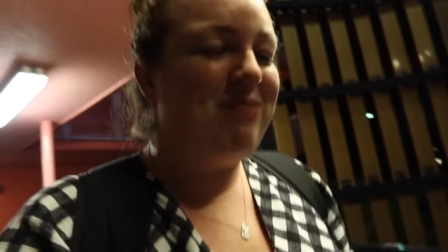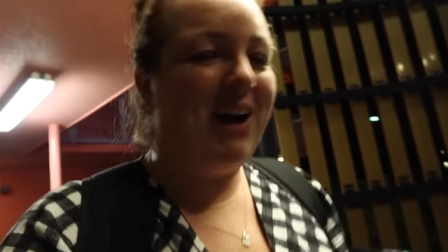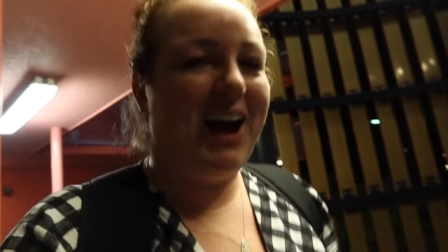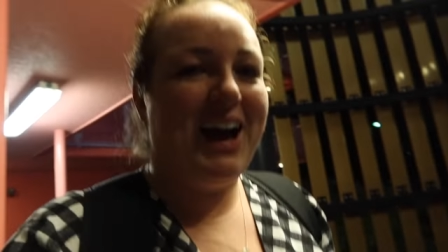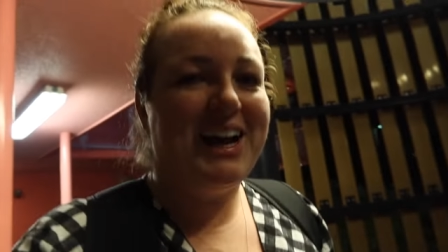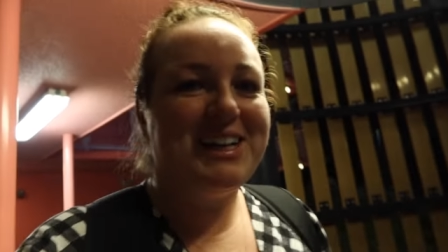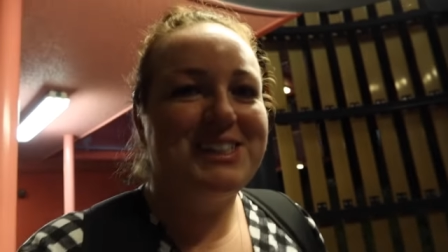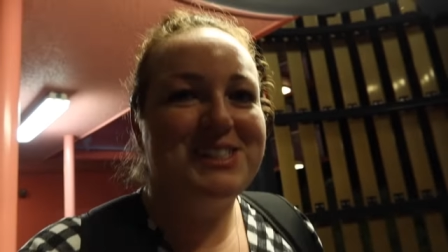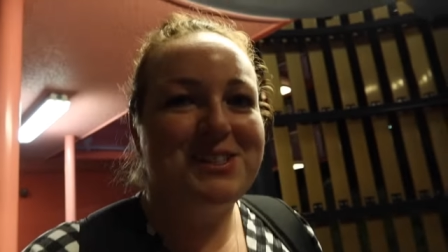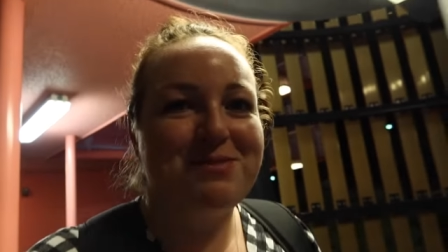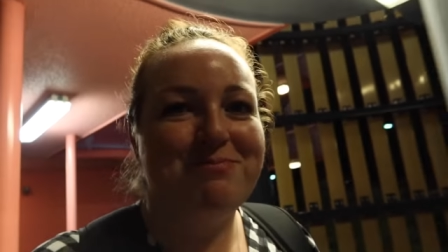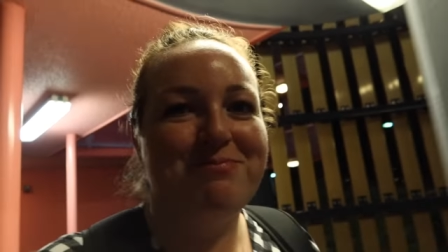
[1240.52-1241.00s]

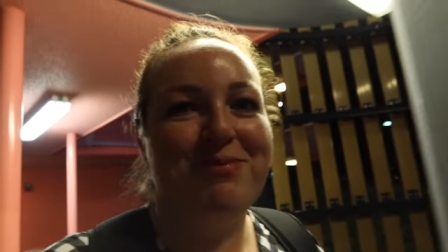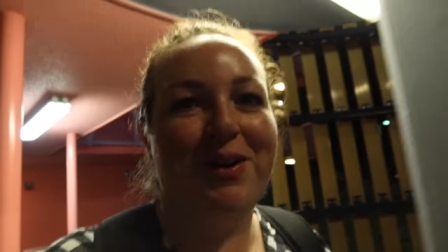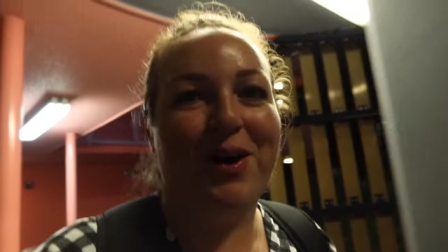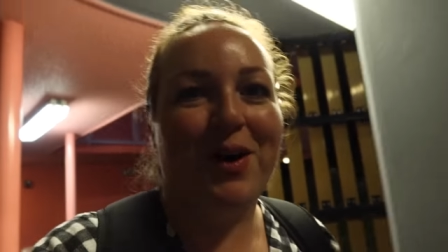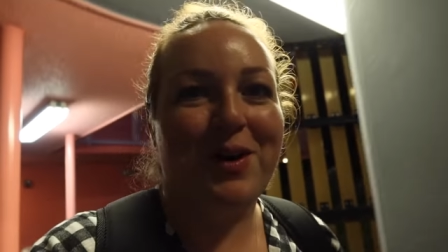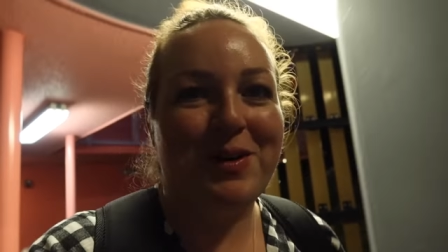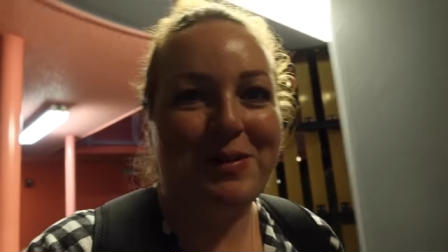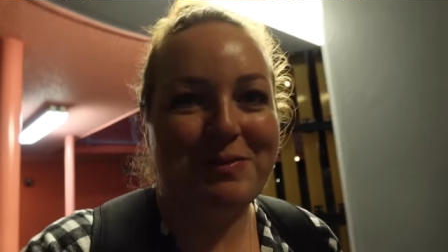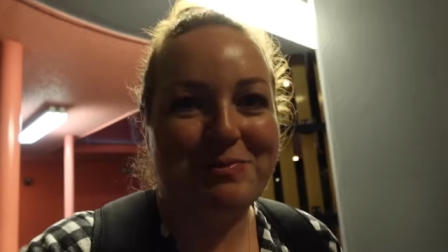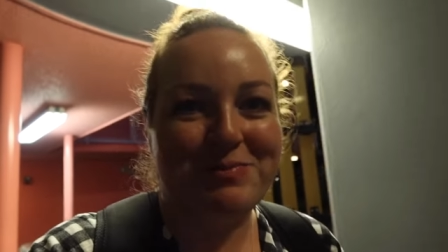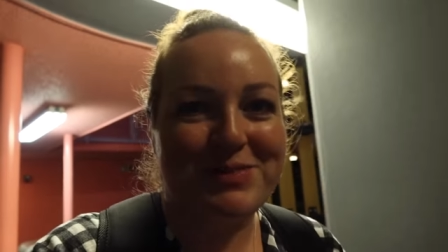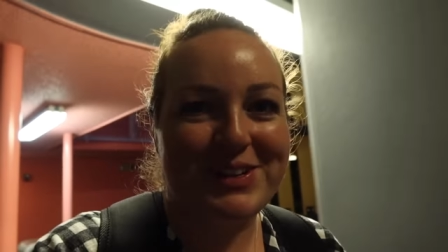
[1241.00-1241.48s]
back to
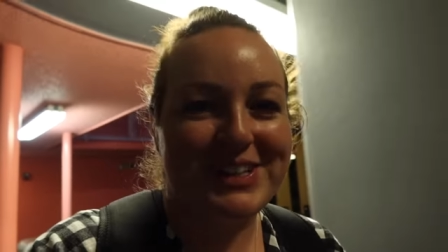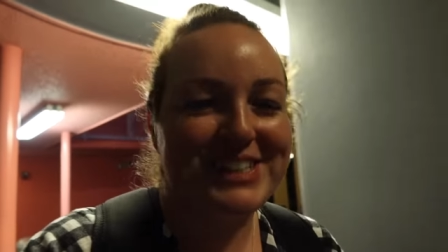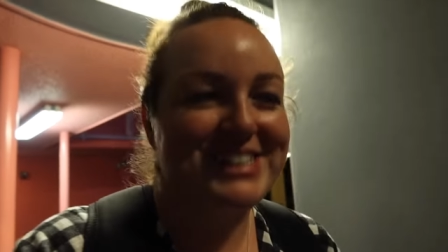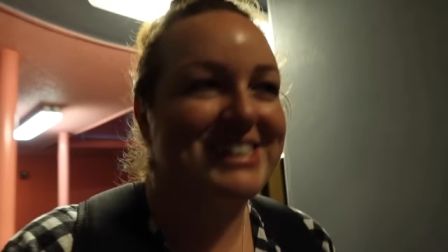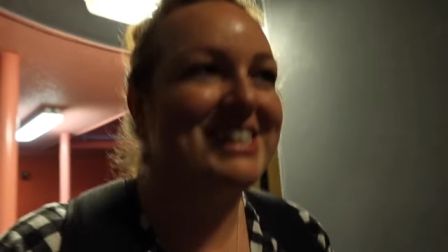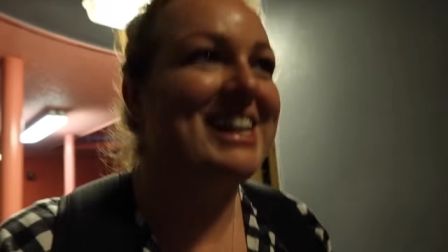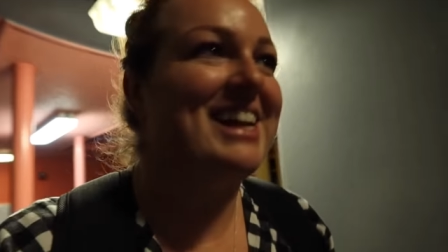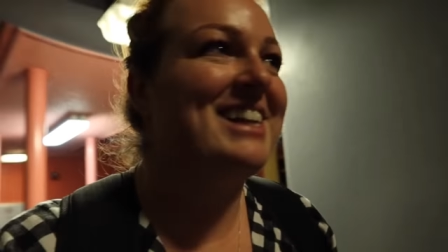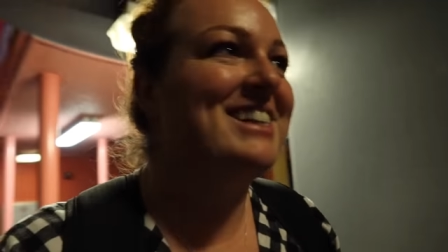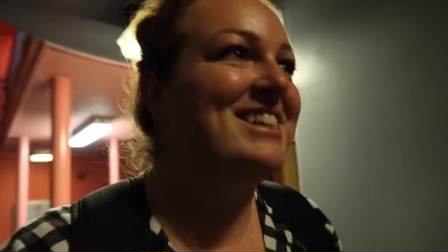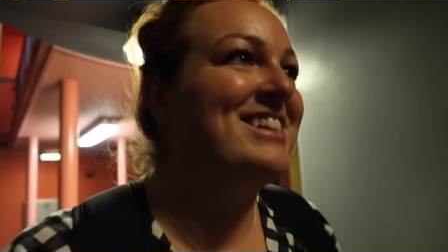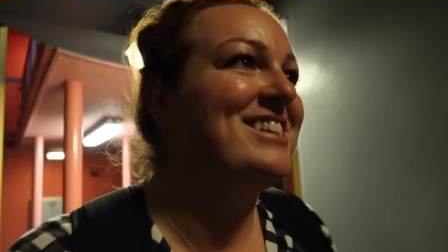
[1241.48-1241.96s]
pop
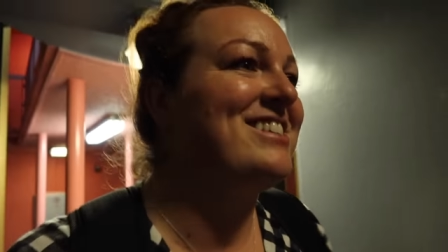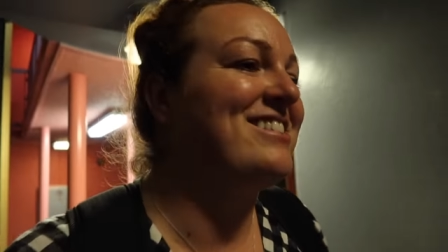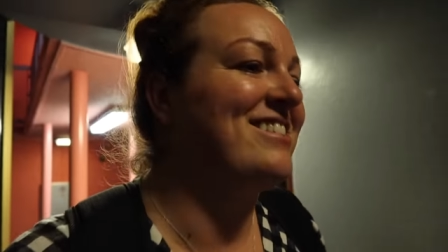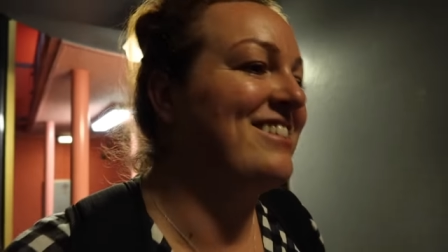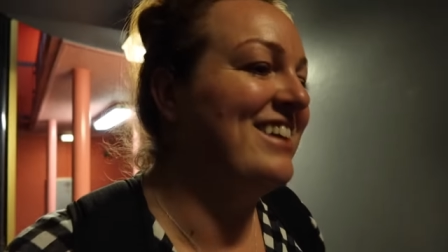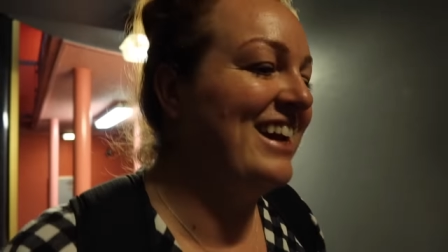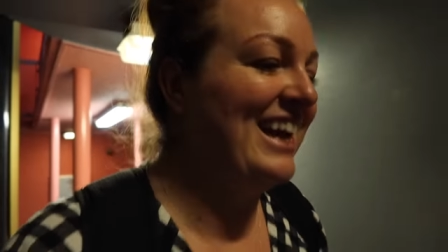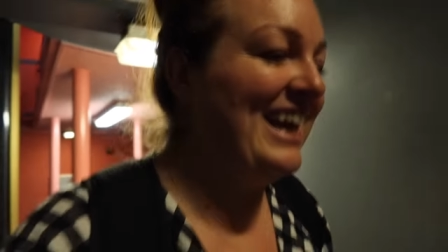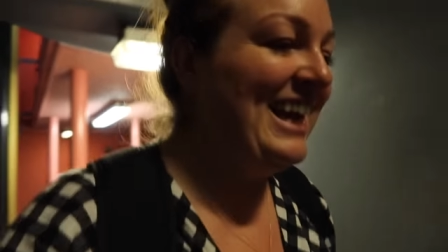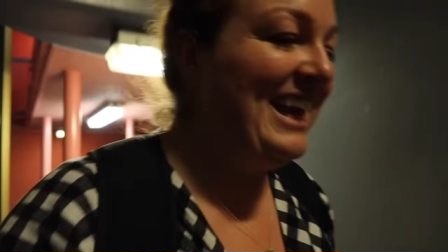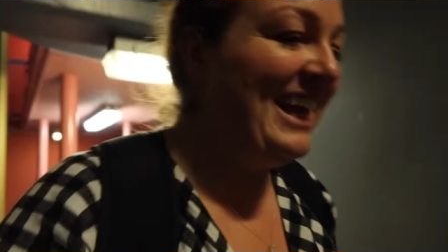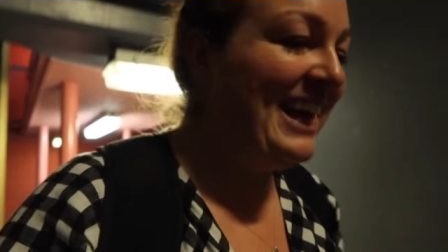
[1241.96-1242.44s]

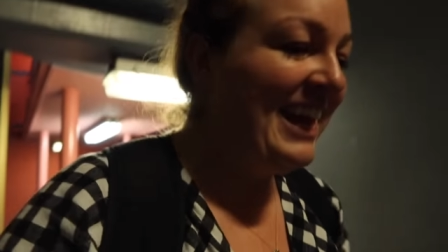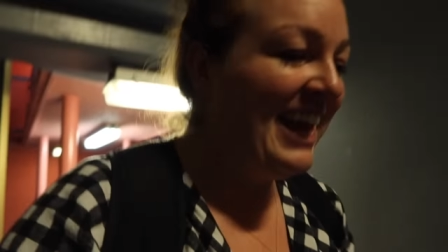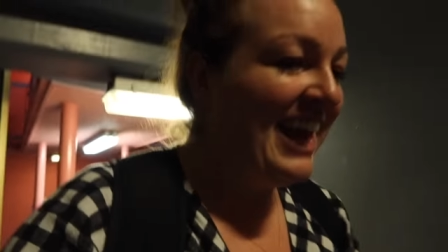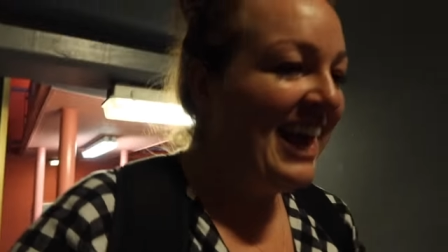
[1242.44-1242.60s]
century.